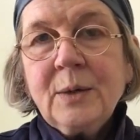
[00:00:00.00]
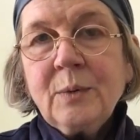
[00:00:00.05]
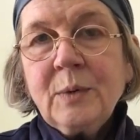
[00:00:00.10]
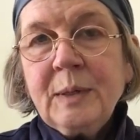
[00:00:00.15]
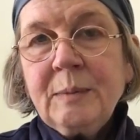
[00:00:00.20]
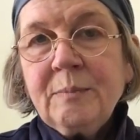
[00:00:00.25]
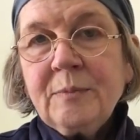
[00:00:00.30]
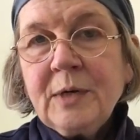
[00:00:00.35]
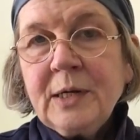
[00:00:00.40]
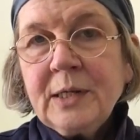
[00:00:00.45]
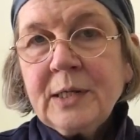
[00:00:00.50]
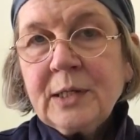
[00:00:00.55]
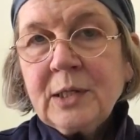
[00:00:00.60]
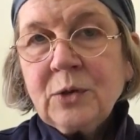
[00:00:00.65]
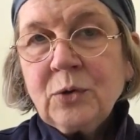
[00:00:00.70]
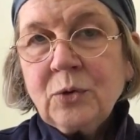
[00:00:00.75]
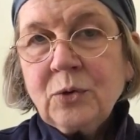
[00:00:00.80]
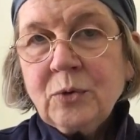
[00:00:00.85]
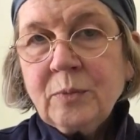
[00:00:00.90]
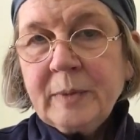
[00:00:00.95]
When Brother
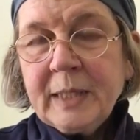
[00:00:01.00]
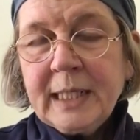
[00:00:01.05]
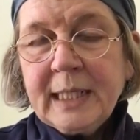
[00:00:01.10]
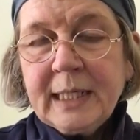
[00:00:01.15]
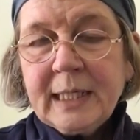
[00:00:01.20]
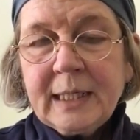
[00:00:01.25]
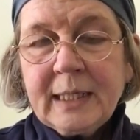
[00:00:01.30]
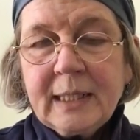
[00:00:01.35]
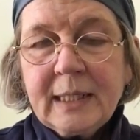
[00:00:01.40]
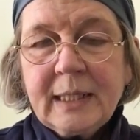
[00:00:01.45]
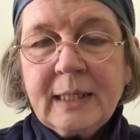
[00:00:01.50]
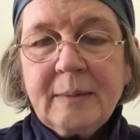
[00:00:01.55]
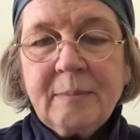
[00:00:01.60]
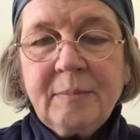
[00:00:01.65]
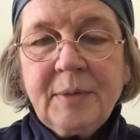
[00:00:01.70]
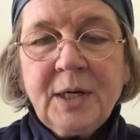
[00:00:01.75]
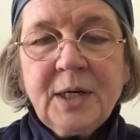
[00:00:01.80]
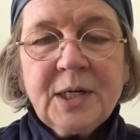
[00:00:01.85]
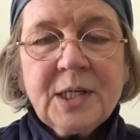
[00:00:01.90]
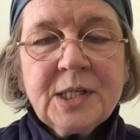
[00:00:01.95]
Cormac
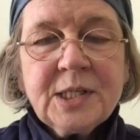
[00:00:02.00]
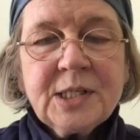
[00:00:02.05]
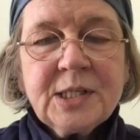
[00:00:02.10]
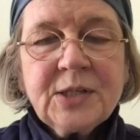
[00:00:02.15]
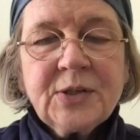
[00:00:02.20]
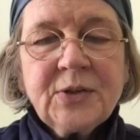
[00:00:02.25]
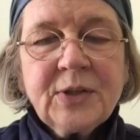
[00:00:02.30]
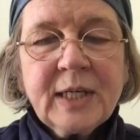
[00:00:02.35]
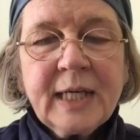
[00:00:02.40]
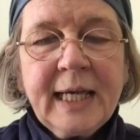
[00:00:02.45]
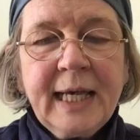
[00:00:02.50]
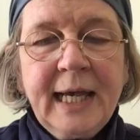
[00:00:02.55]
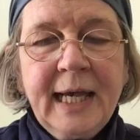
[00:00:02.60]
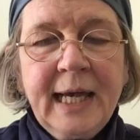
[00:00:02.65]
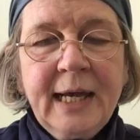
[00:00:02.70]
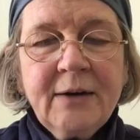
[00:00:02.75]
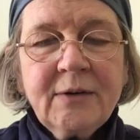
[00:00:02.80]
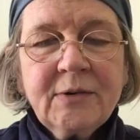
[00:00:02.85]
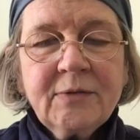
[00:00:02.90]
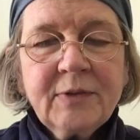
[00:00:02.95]
passed the
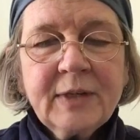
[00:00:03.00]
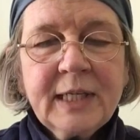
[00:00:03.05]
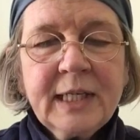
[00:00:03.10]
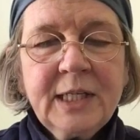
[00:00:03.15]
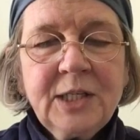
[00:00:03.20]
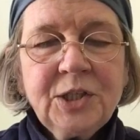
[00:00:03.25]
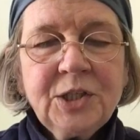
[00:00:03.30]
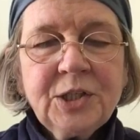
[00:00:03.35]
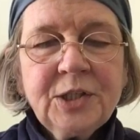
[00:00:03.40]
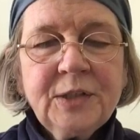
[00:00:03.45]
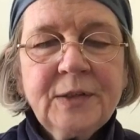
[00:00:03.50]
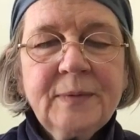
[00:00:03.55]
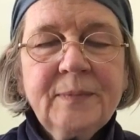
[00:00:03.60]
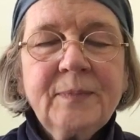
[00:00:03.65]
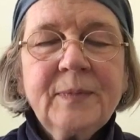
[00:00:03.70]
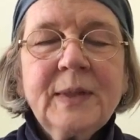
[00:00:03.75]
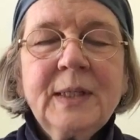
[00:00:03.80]
care of the kitchen